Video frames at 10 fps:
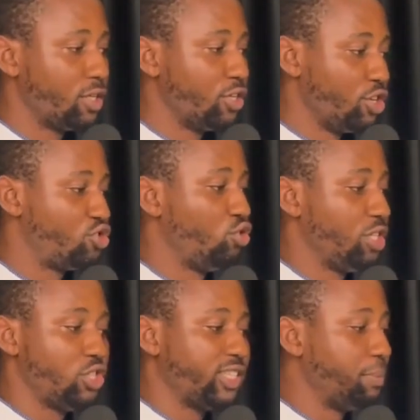
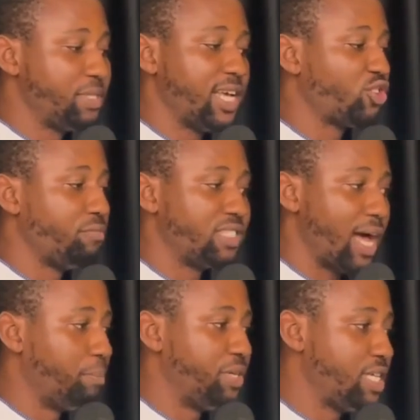It's not the business of
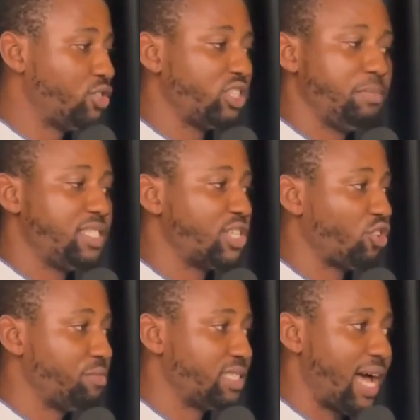Mr. B, it's not the business
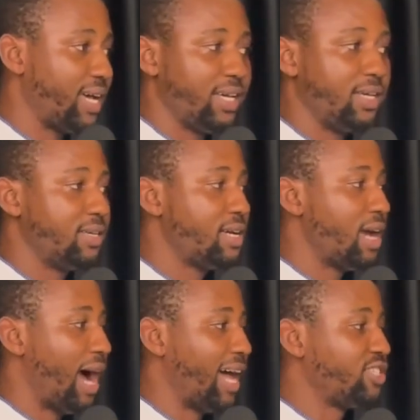of Mr. A,
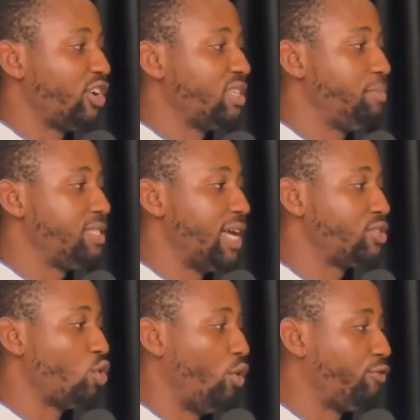and it's not the
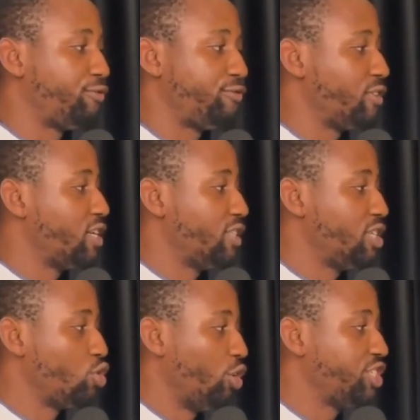business of
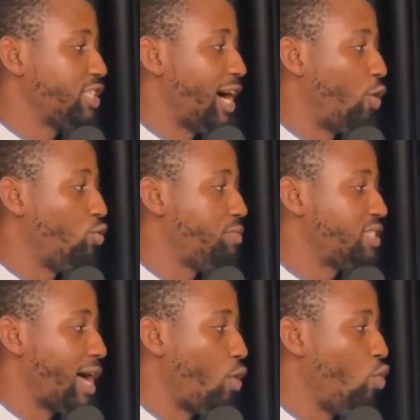this original
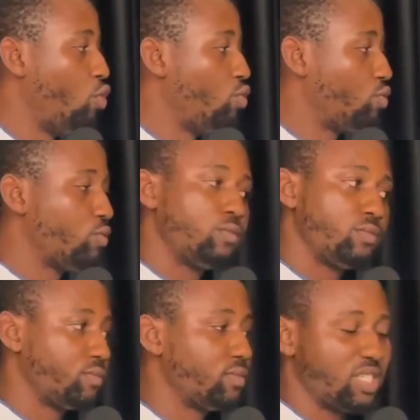Mr. O.
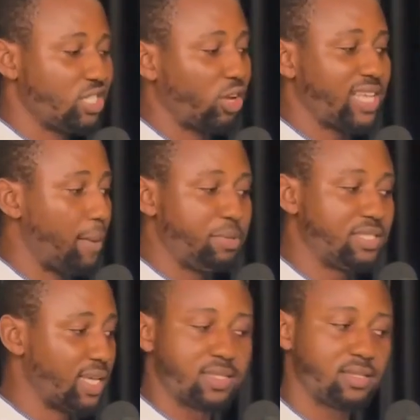It's not their
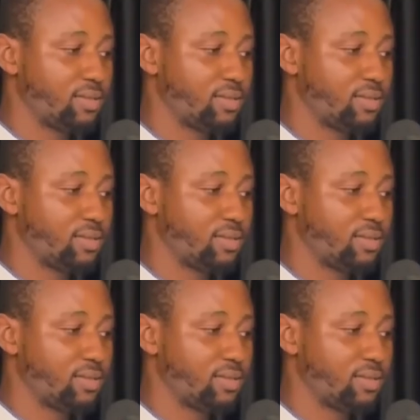business.